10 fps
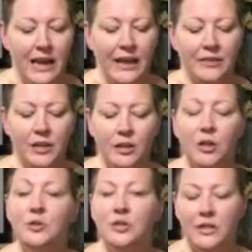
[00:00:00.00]
At the
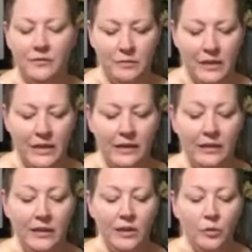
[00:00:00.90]
conclusion of the meeting,
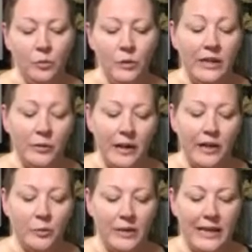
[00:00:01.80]

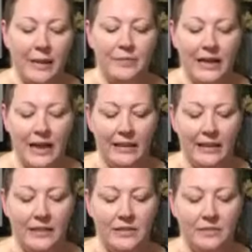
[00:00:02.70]
reiterate or recap the
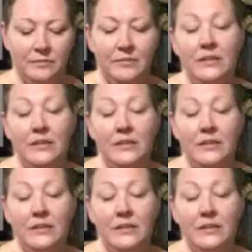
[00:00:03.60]
highlights.